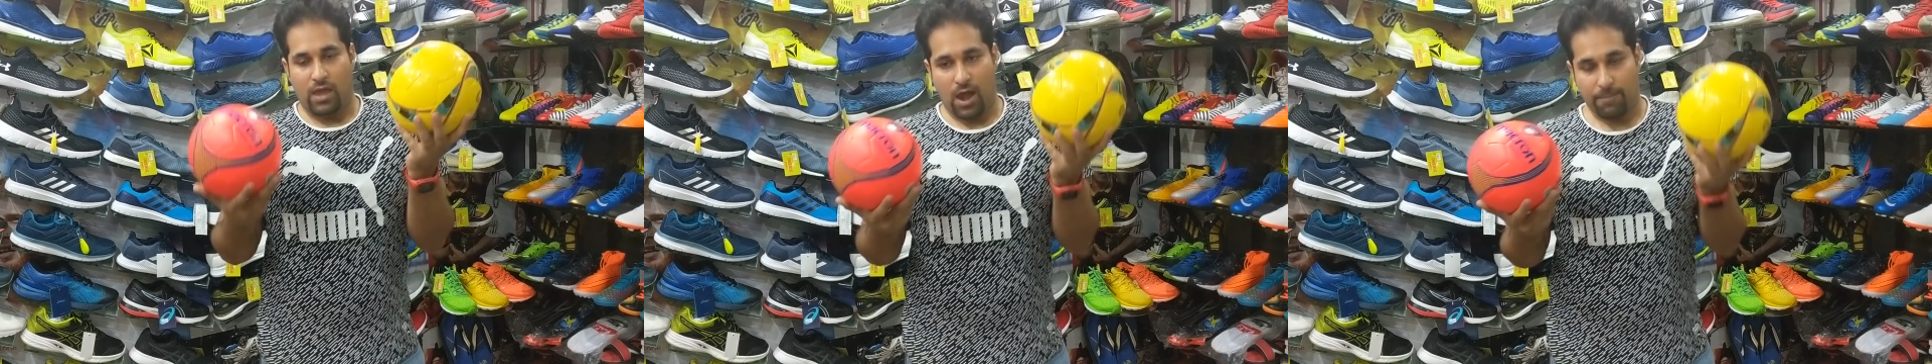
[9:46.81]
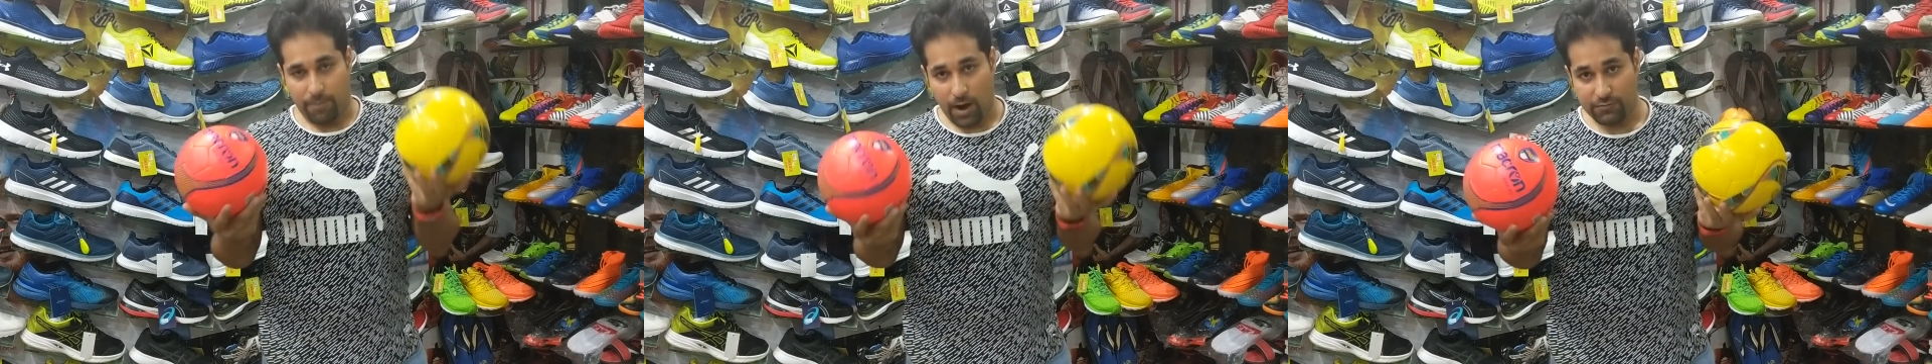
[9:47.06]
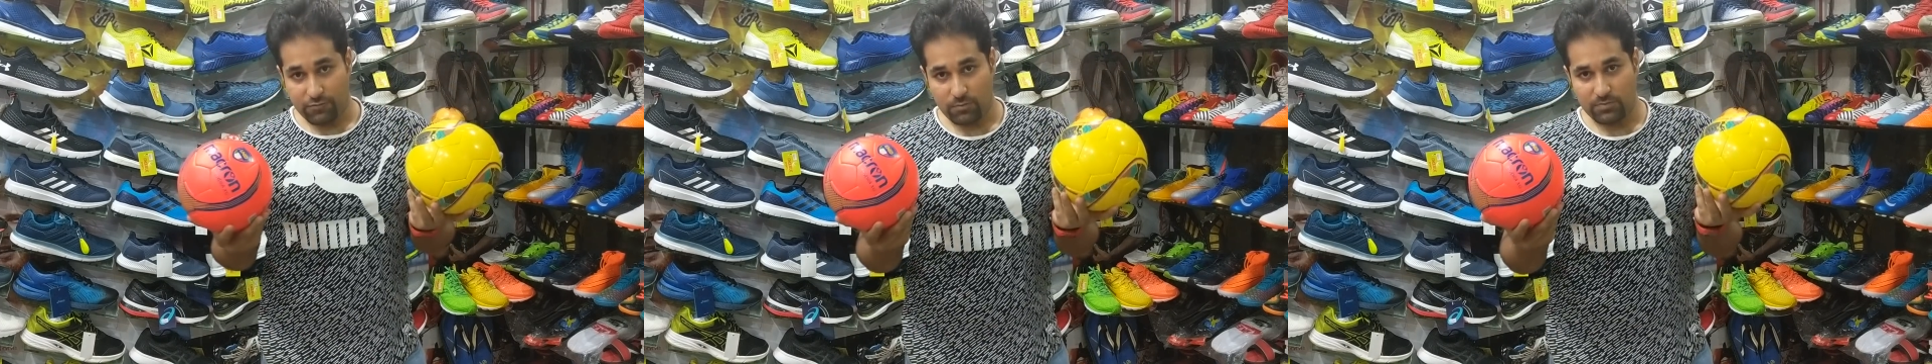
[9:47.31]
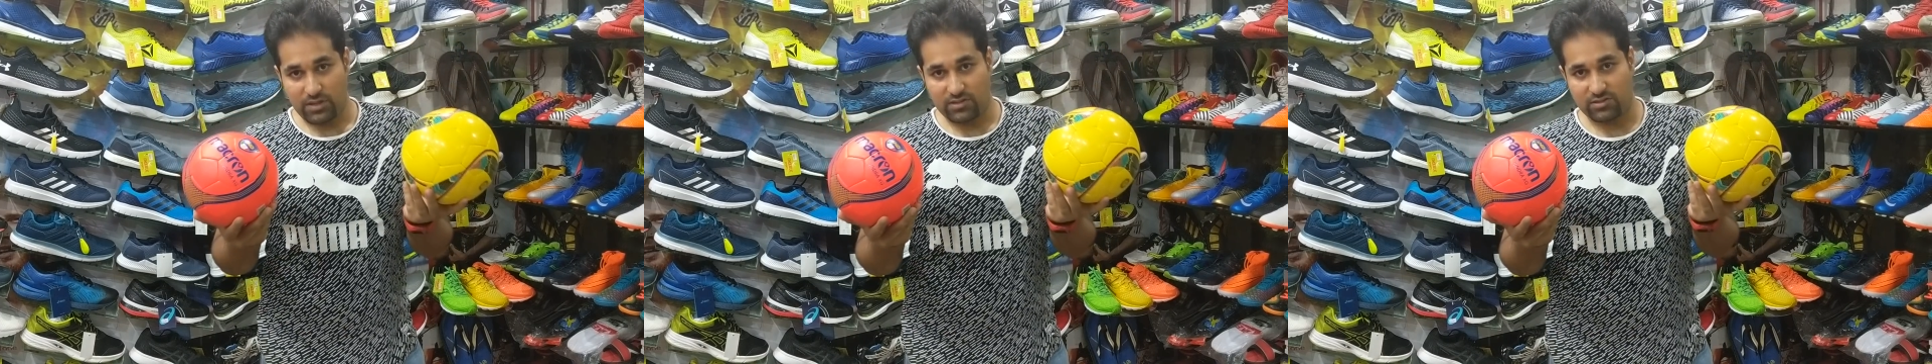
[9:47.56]
Apart
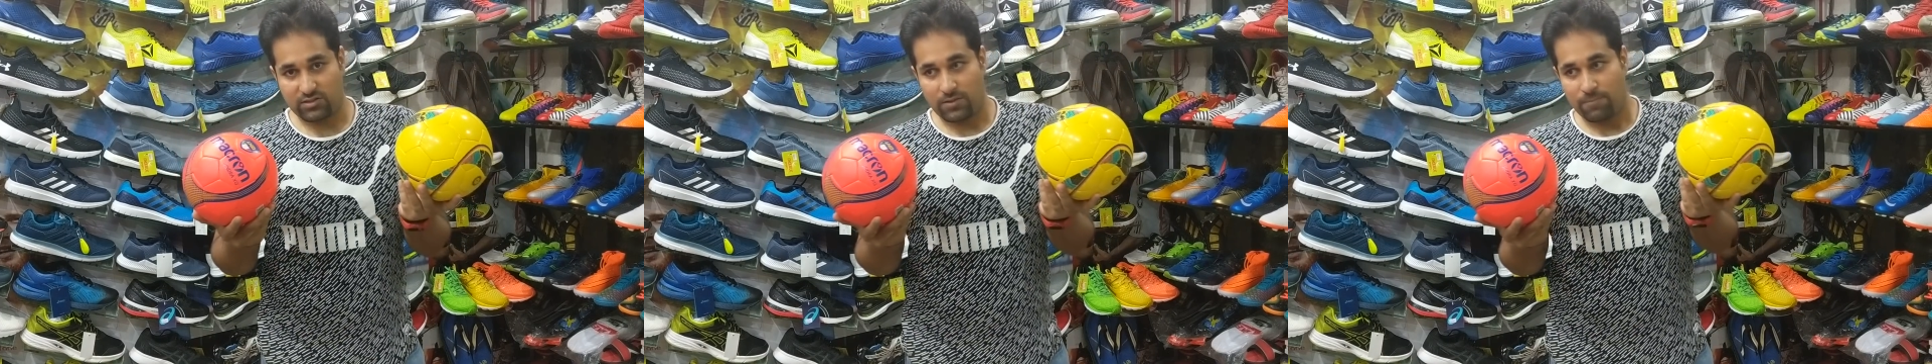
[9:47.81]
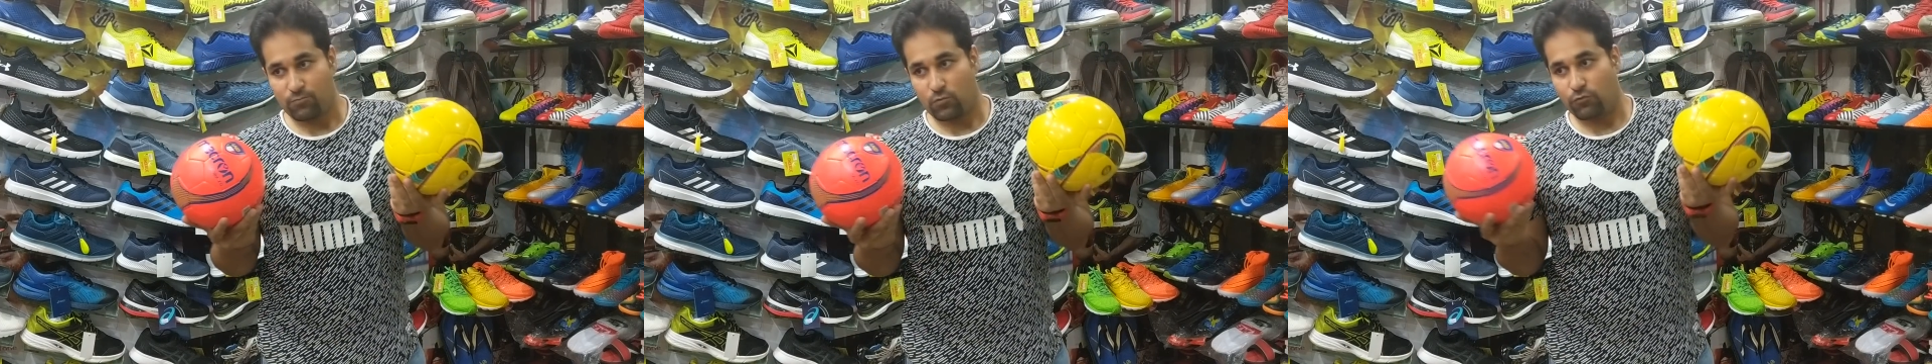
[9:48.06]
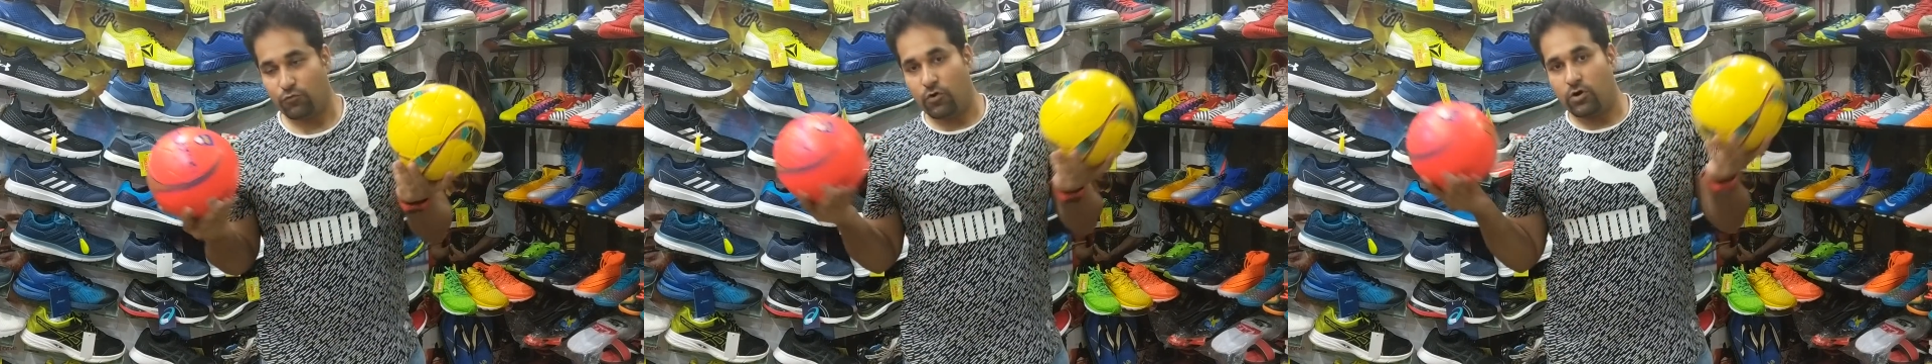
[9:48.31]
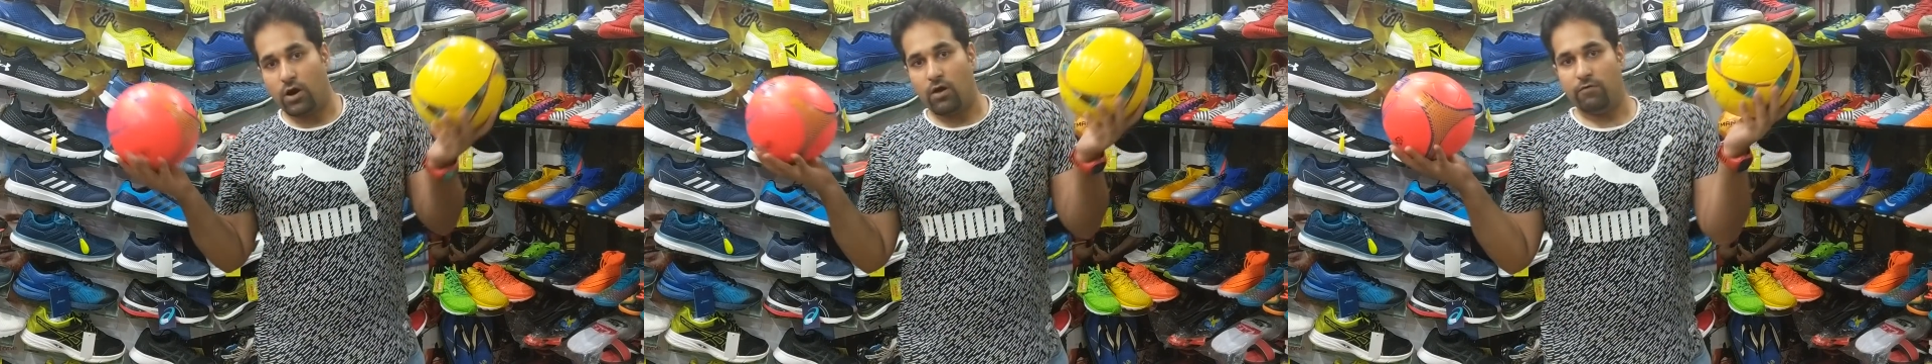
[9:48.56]
from this,
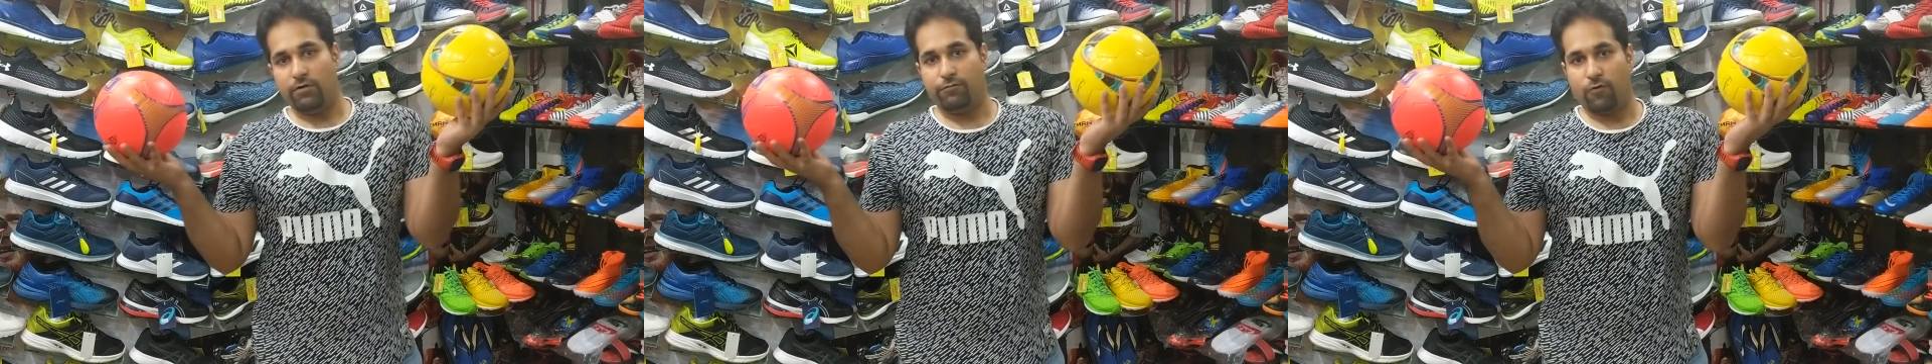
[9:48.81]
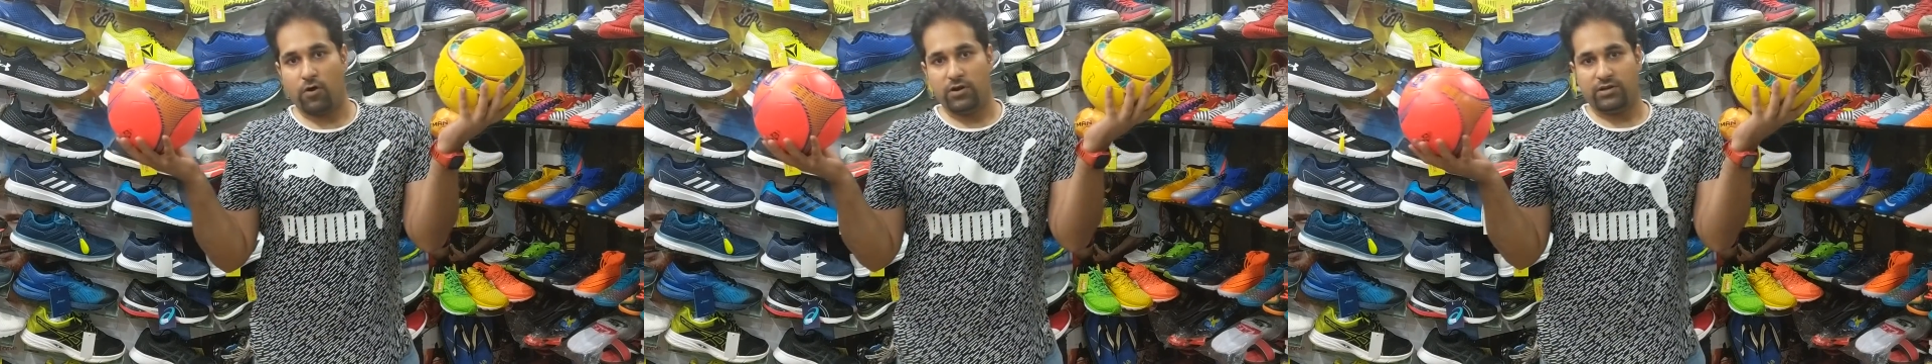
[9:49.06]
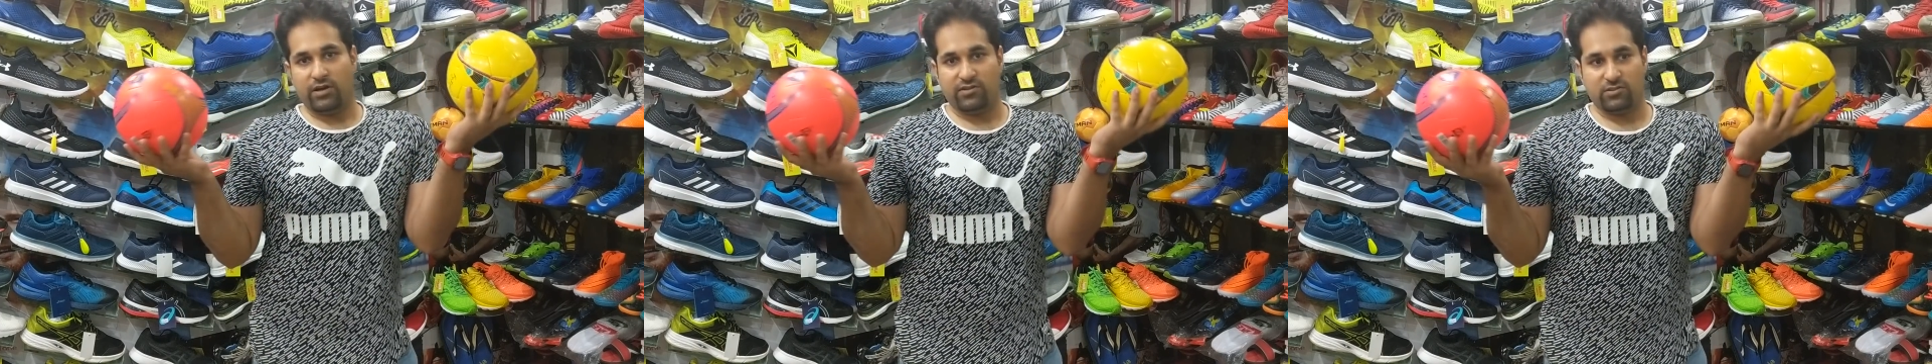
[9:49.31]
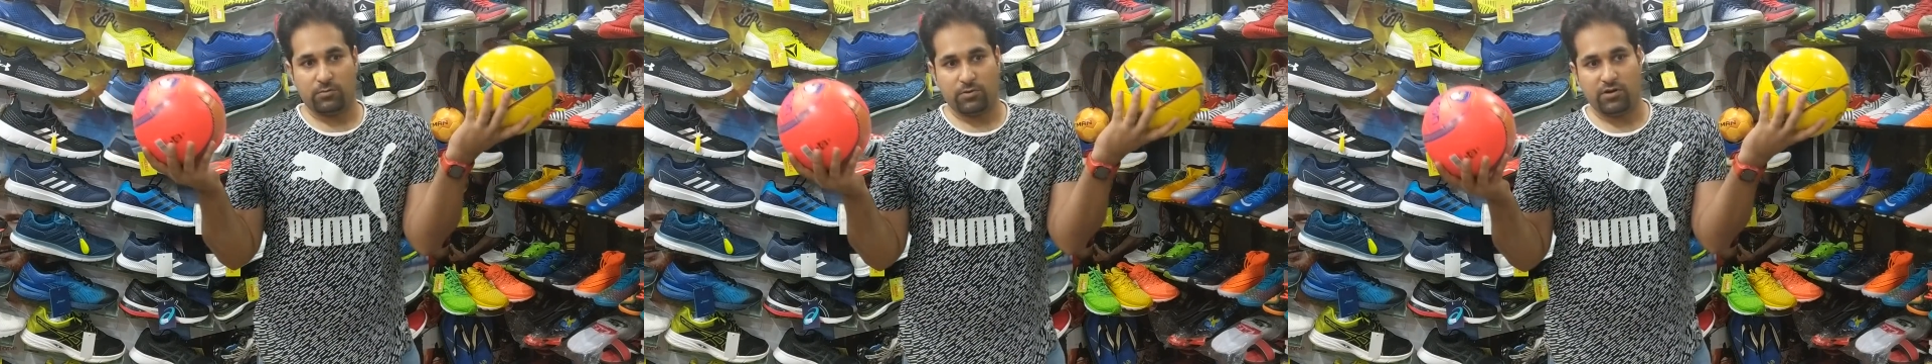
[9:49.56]
for our foreign
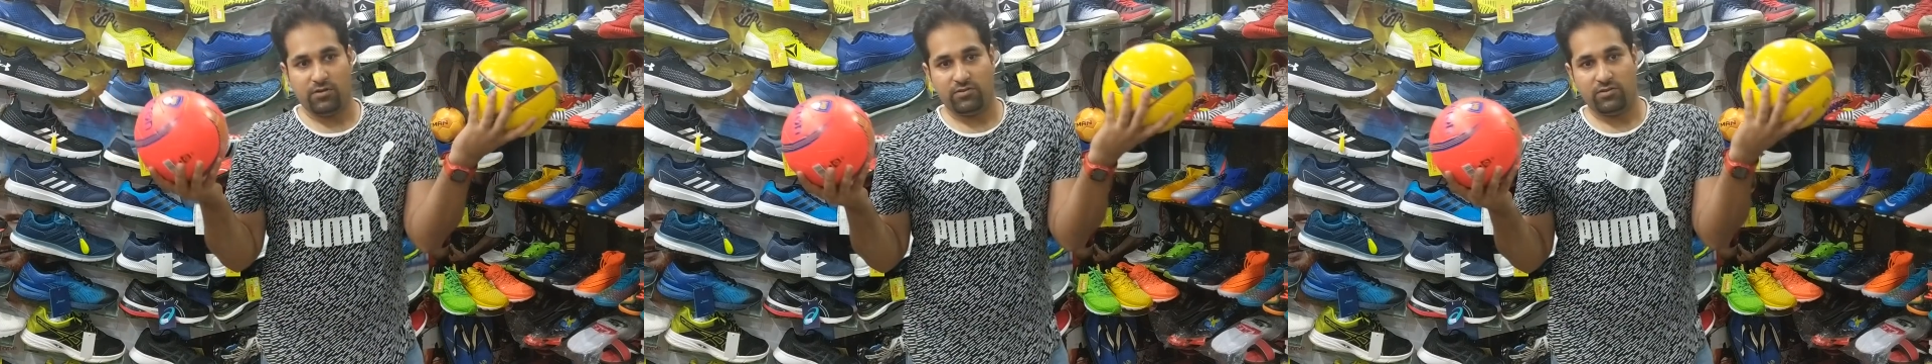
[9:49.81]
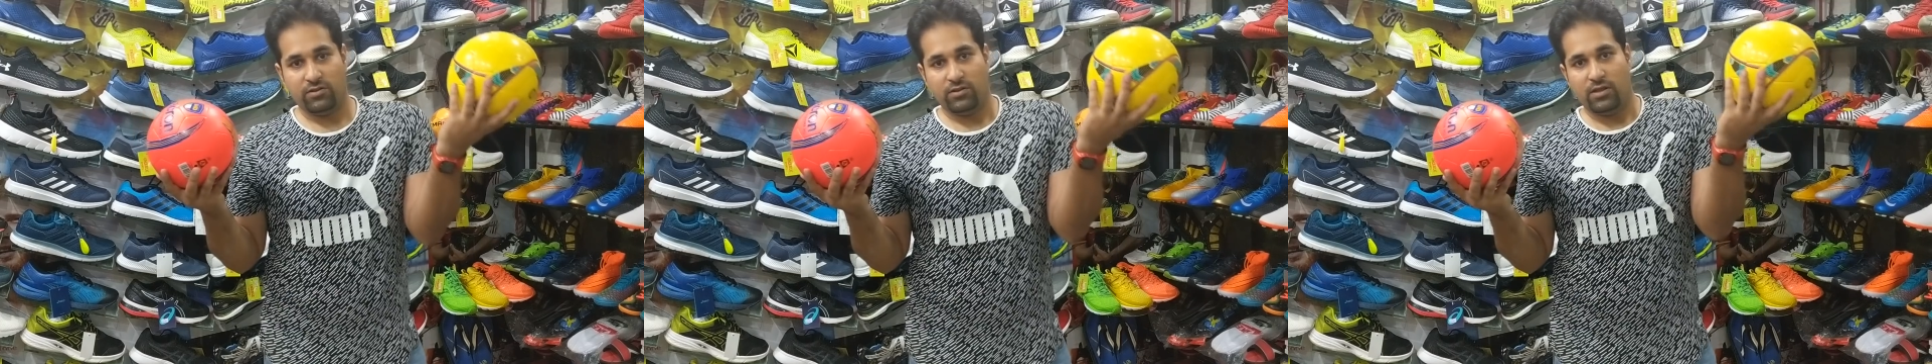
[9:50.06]
customers